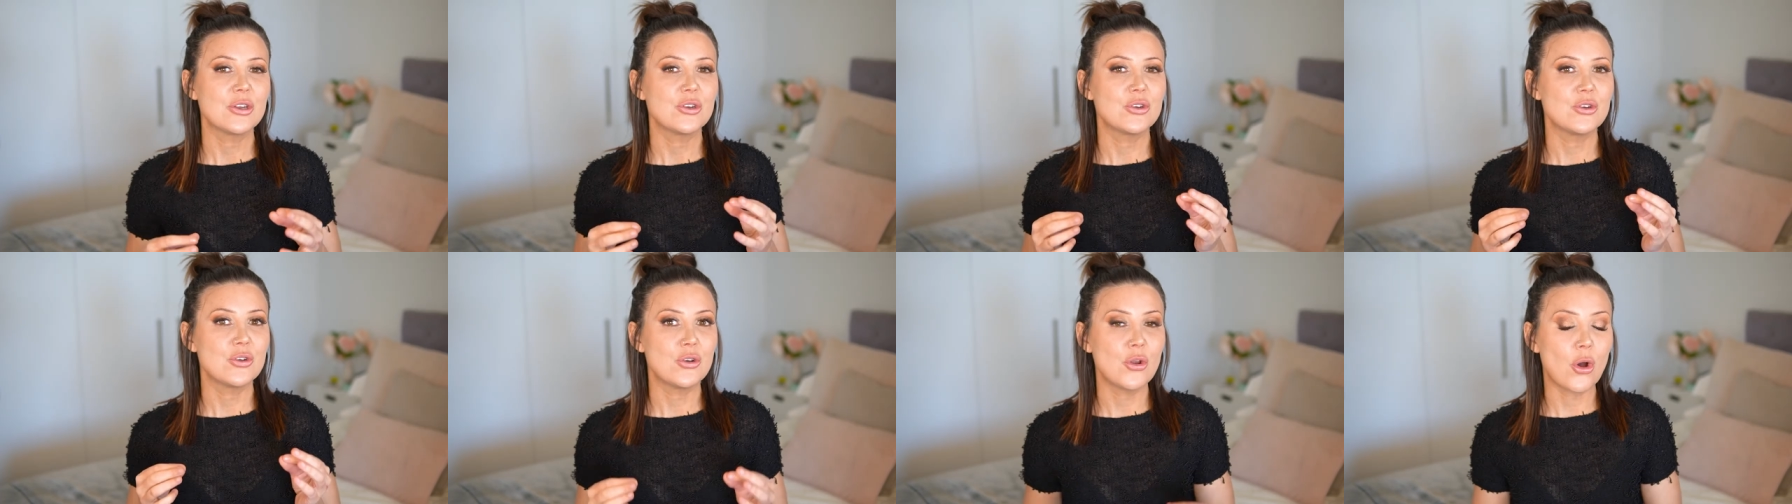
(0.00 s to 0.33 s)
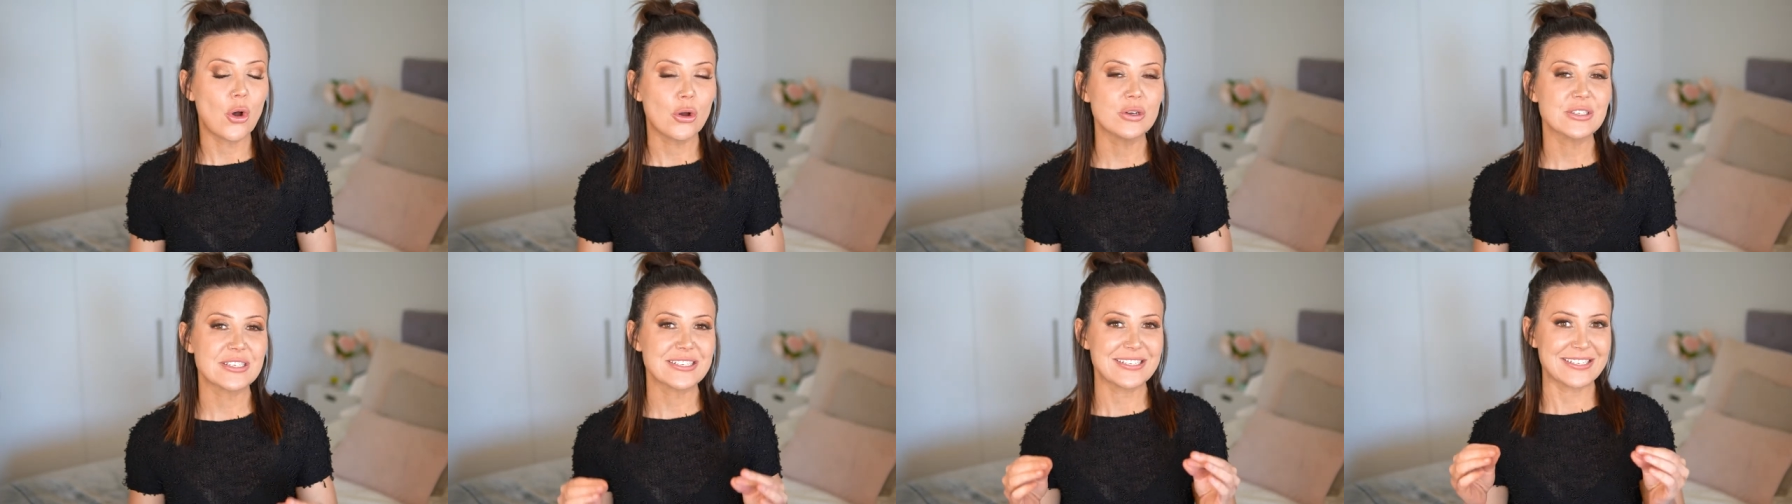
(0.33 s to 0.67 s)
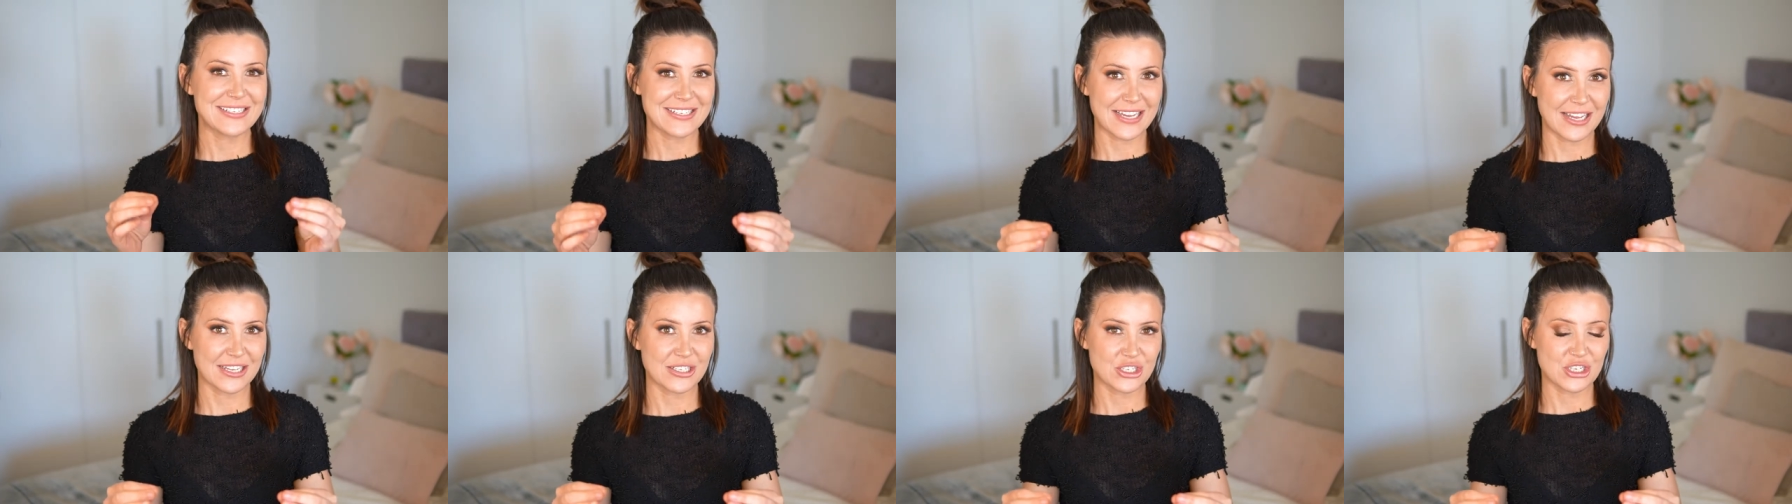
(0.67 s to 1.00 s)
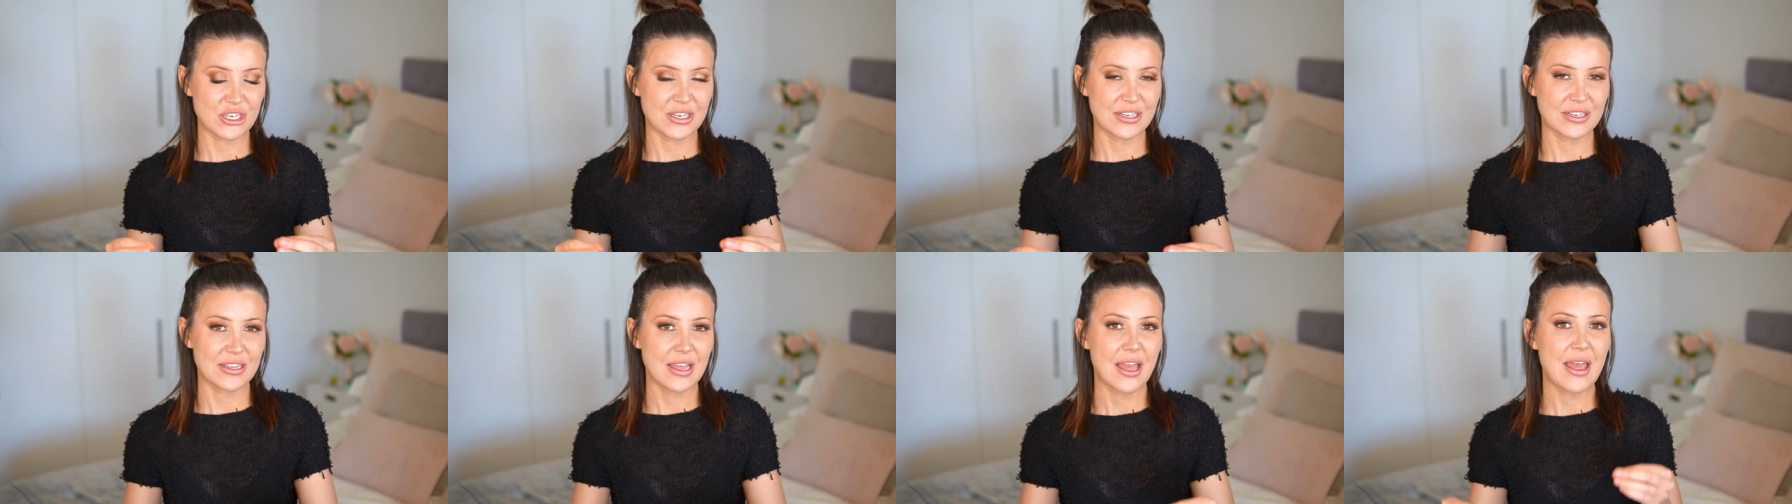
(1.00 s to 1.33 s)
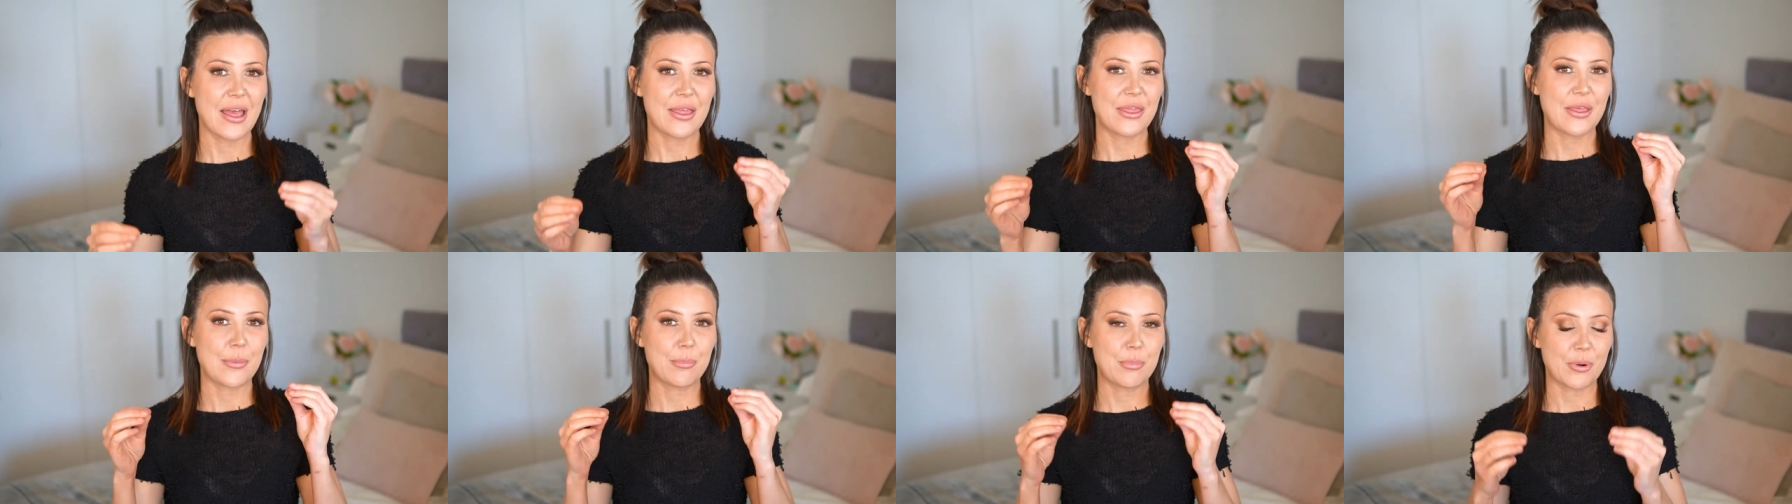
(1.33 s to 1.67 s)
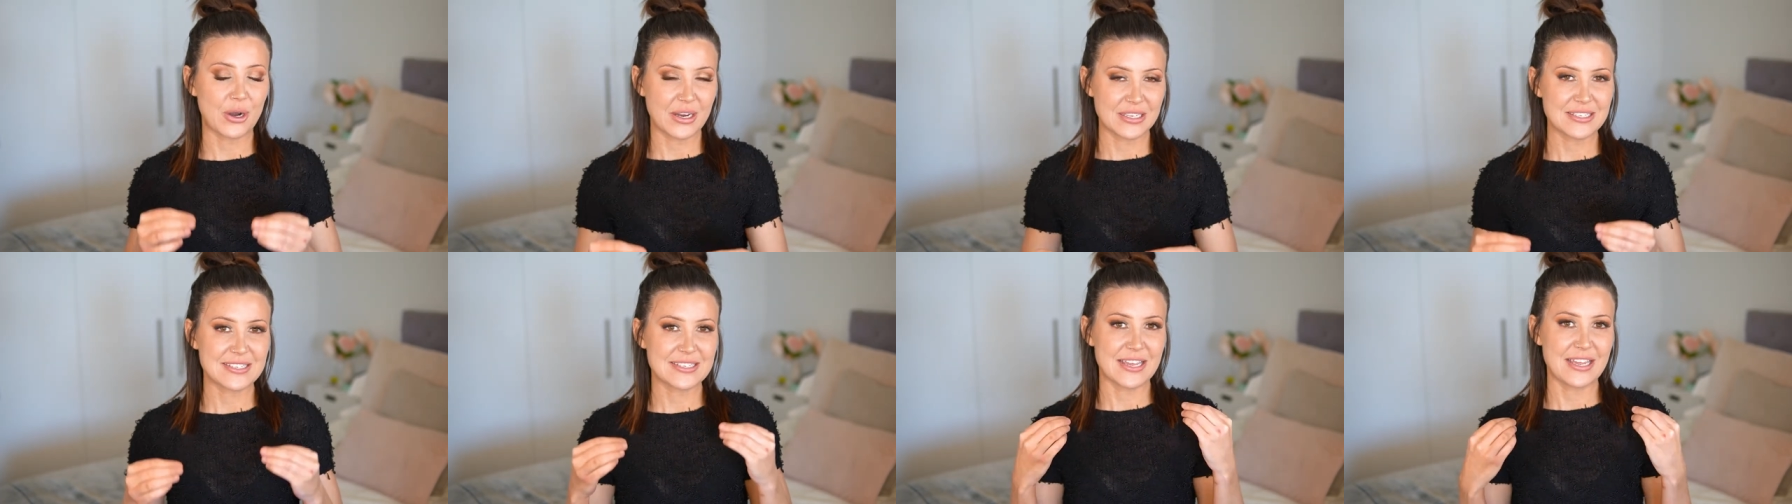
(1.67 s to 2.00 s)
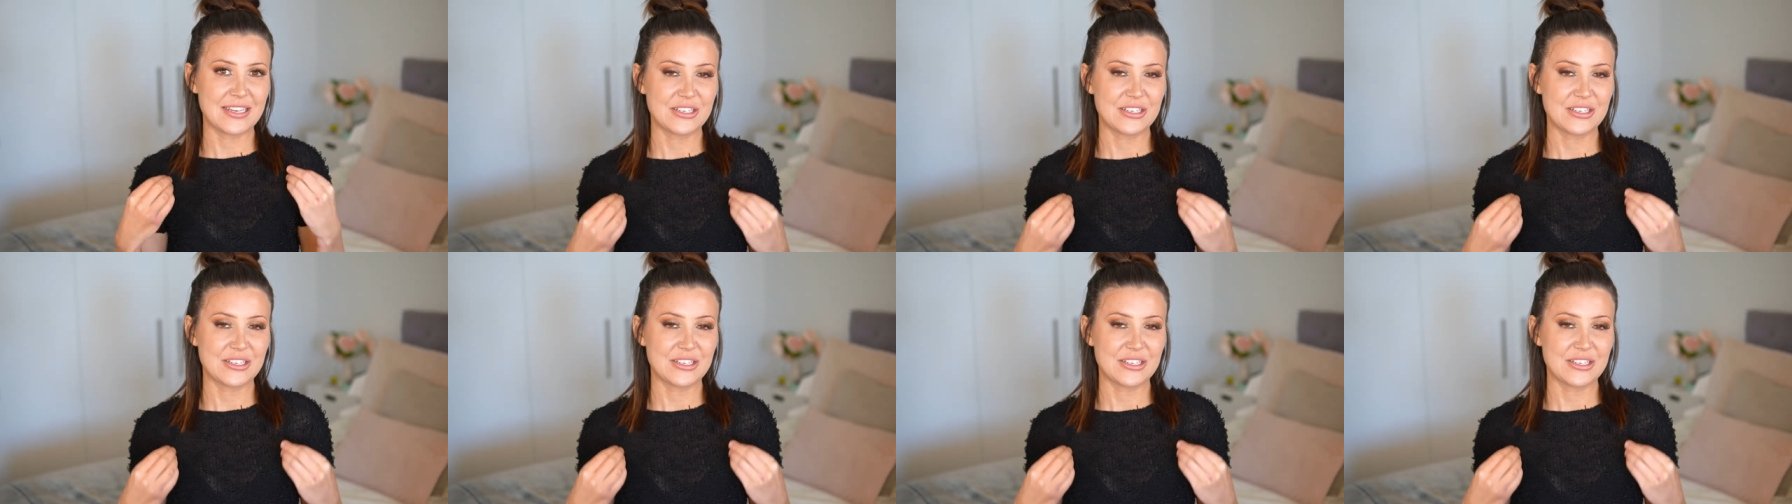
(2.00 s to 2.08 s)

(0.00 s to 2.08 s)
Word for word: not touching the breasts